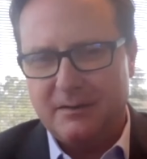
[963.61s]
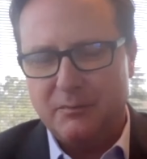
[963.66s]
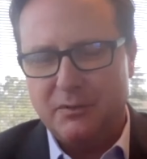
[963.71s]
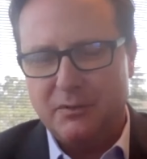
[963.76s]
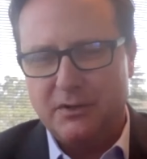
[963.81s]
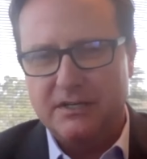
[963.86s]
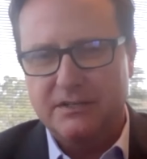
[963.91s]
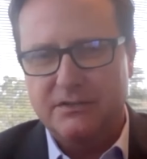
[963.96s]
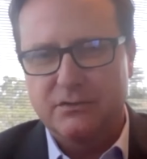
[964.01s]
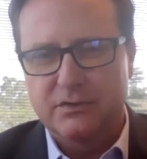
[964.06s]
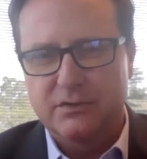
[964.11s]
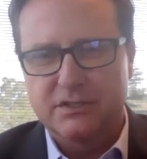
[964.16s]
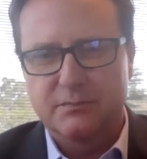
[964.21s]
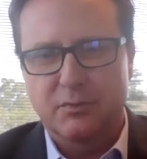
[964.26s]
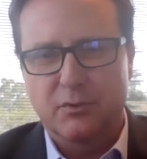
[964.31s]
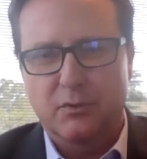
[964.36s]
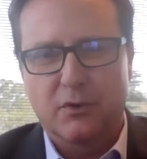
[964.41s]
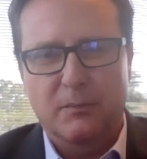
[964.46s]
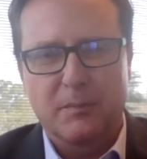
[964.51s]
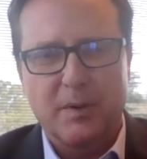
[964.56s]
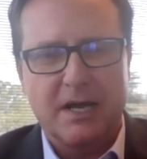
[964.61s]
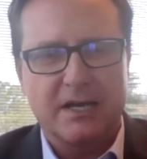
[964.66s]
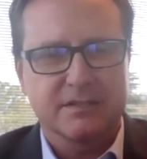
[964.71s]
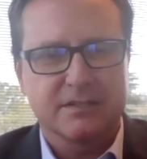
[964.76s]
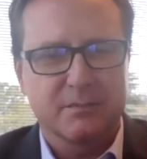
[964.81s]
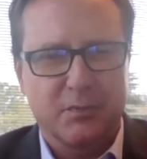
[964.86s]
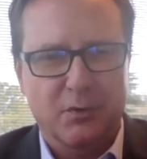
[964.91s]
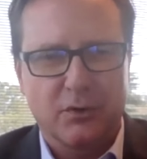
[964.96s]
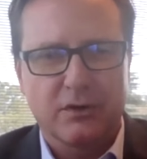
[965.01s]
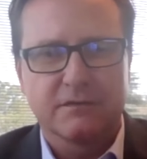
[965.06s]
plenty to explore
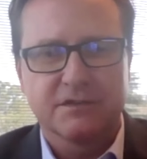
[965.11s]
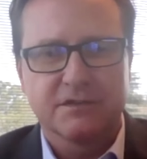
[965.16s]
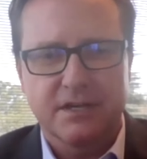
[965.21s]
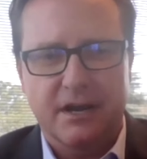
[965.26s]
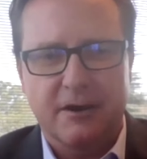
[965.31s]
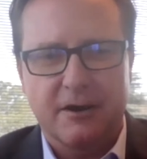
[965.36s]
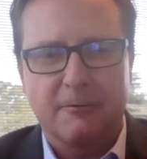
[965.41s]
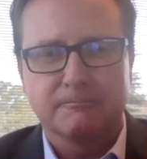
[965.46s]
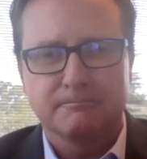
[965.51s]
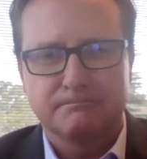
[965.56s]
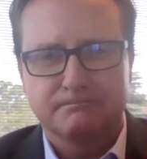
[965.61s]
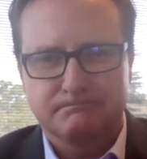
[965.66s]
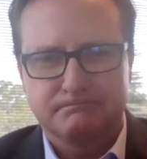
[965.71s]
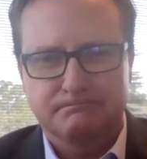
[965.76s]
past the point of sale.